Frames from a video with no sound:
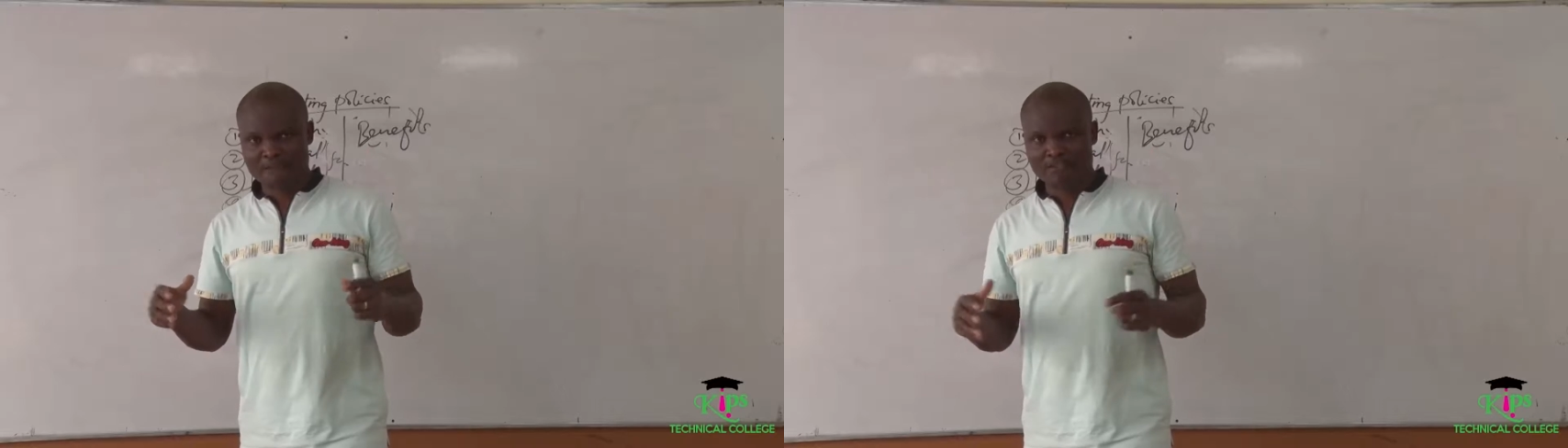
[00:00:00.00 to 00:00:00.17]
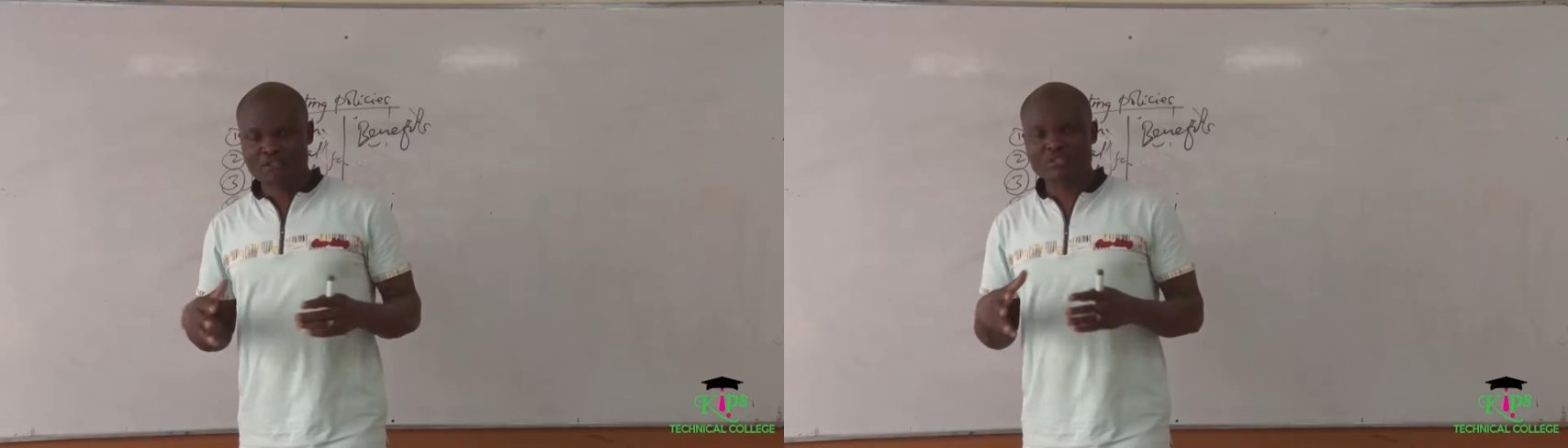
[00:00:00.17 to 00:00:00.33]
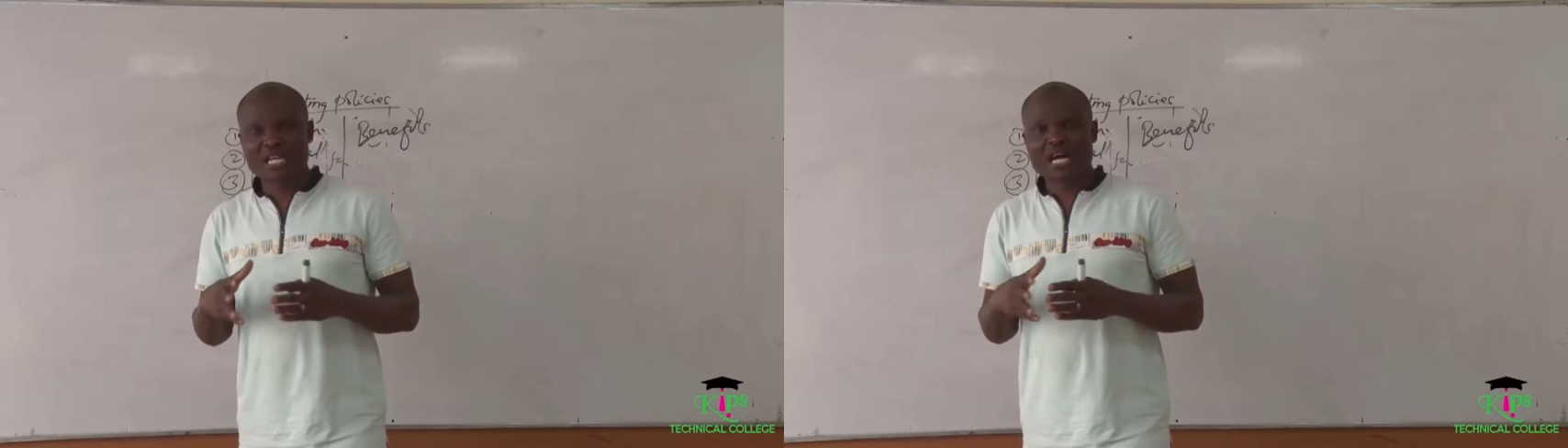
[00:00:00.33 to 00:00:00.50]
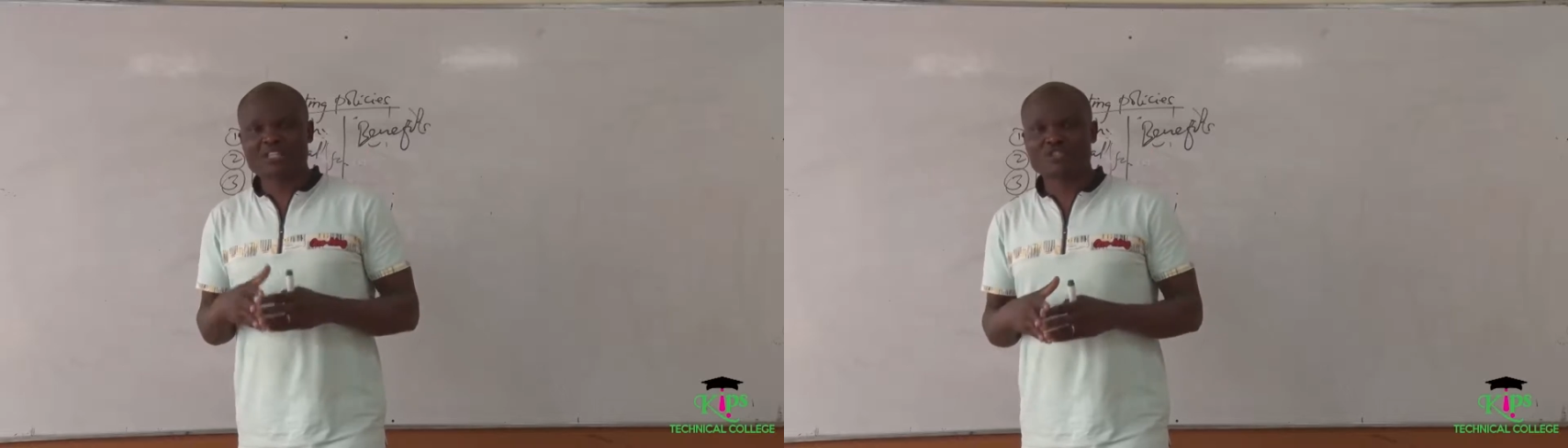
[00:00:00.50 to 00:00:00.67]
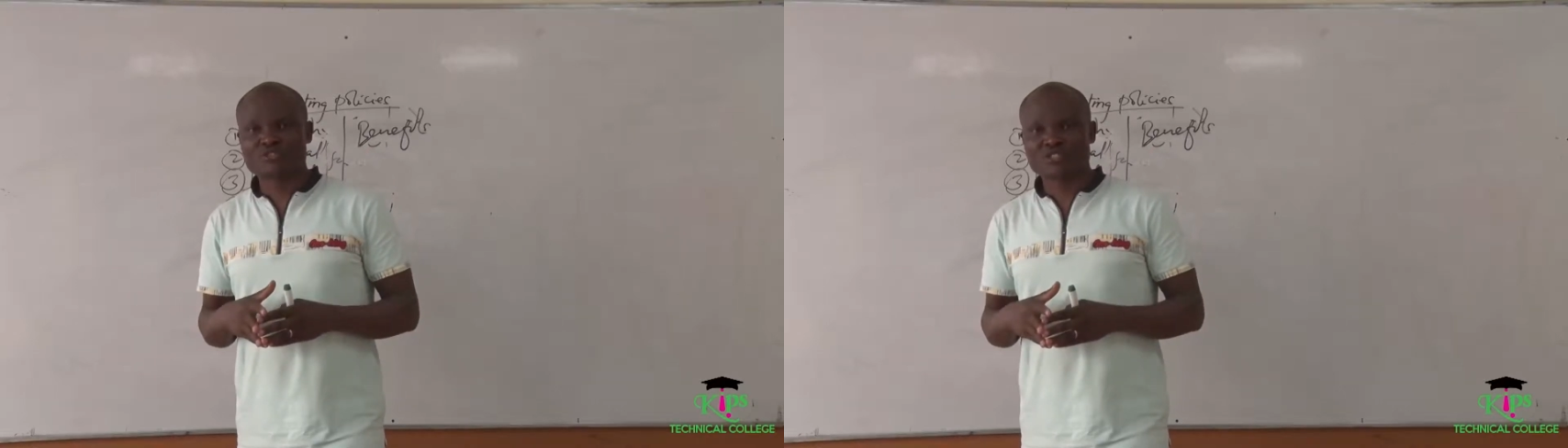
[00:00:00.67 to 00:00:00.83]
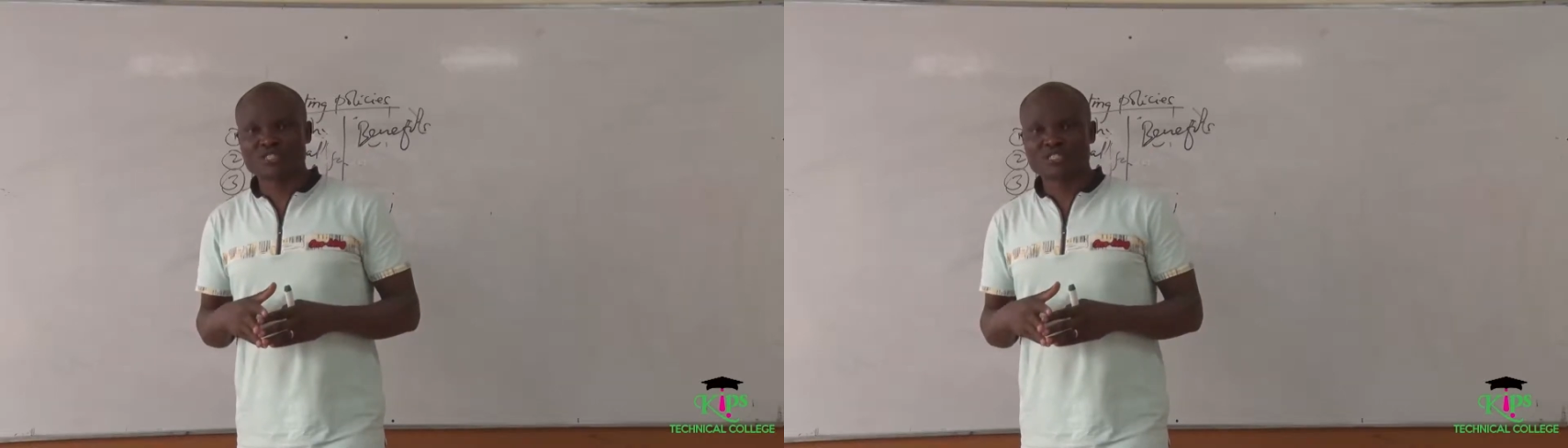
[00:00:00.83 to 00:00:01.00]
Those
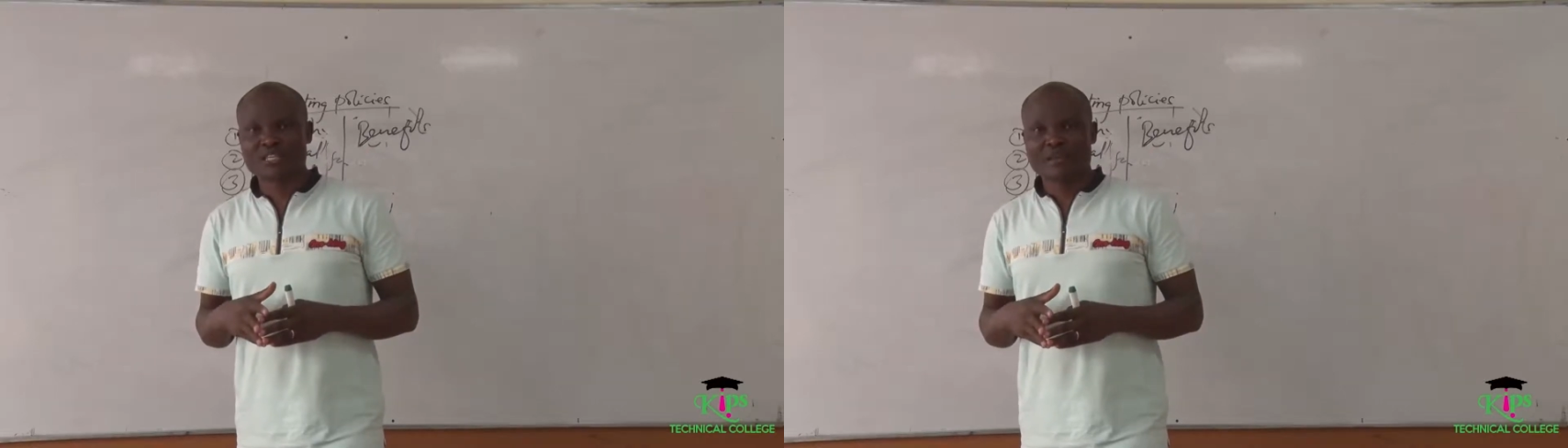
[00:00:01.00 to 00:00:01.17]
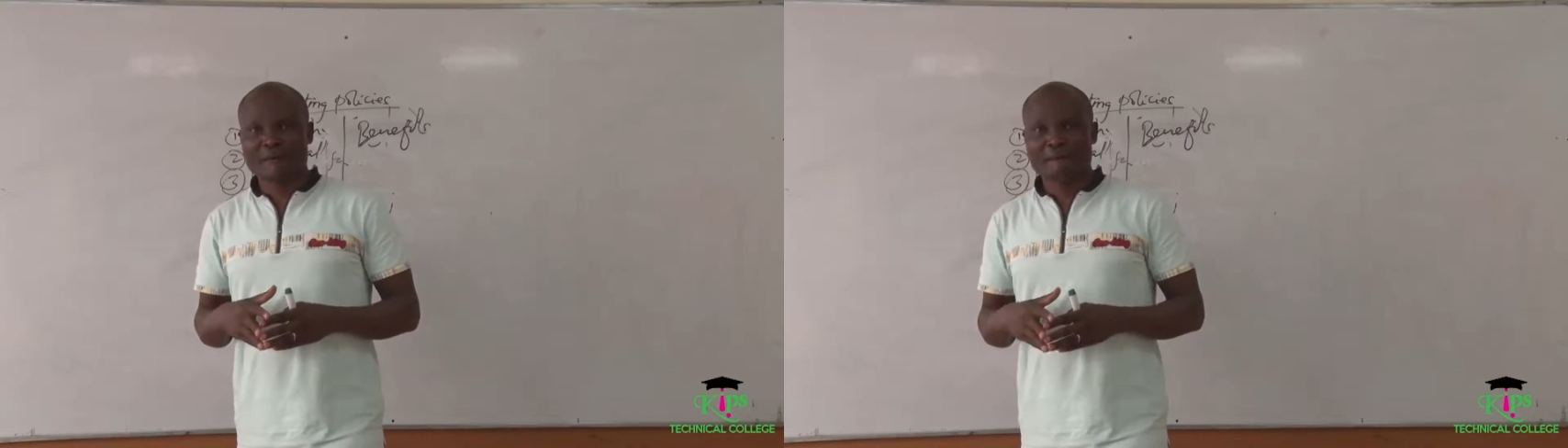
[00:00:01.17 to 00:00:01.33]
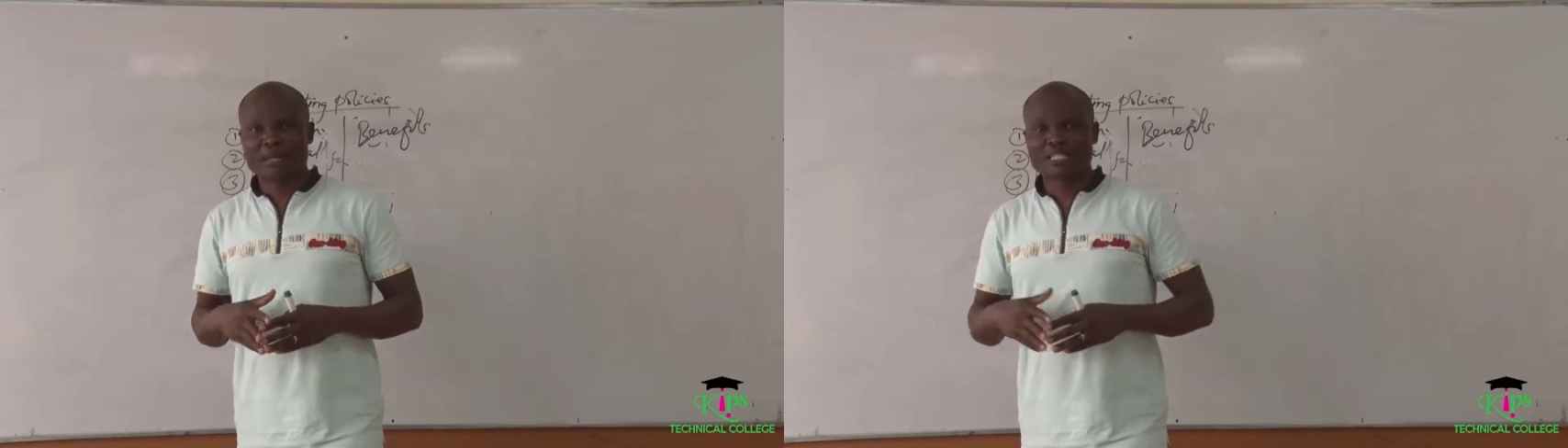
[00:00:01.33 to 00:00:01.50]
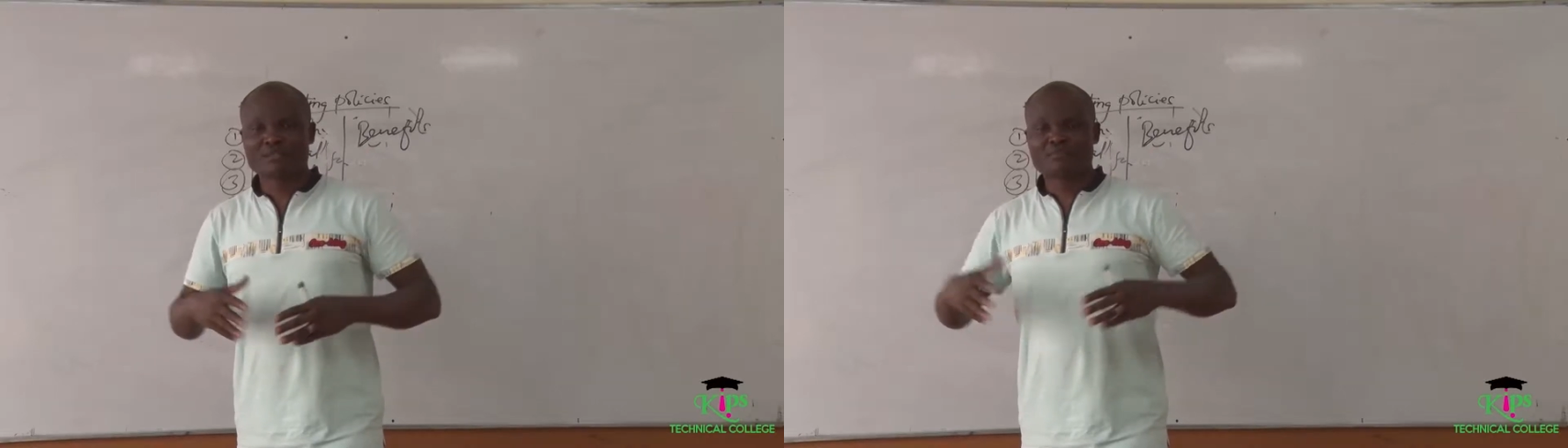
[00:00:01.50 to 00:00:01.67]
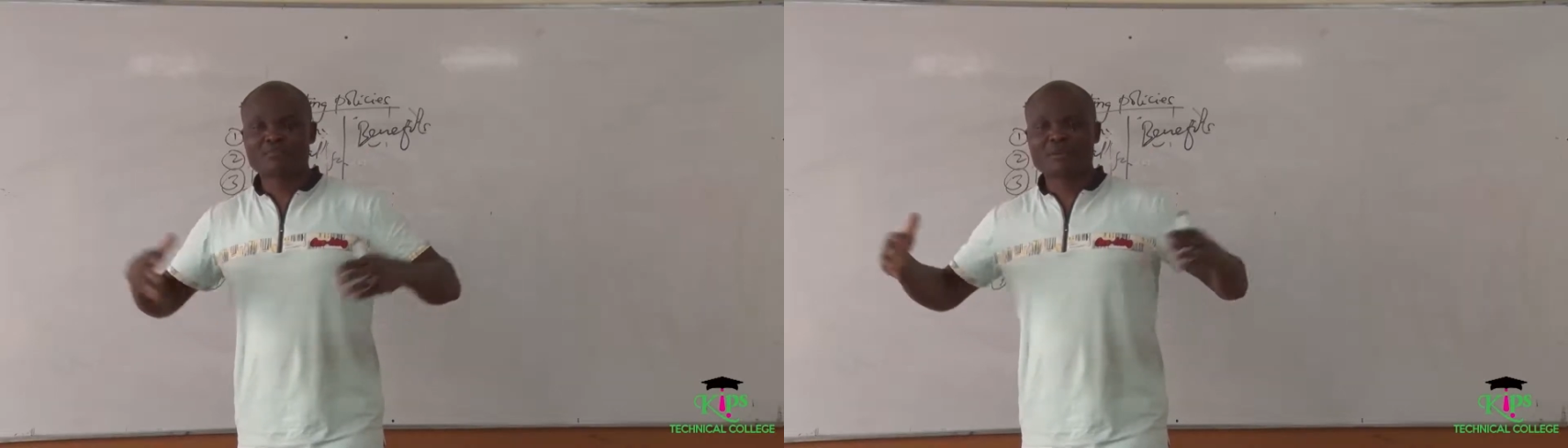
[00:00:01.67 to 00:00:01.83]
actions must be